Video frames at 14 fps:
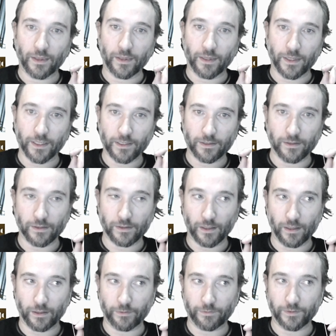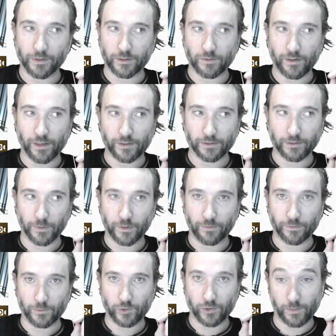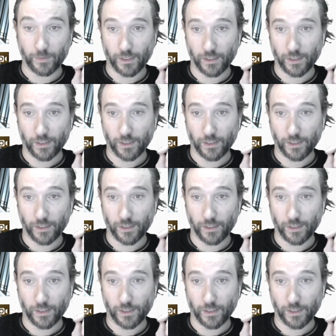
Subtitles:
thing that kind of distracted me from streaming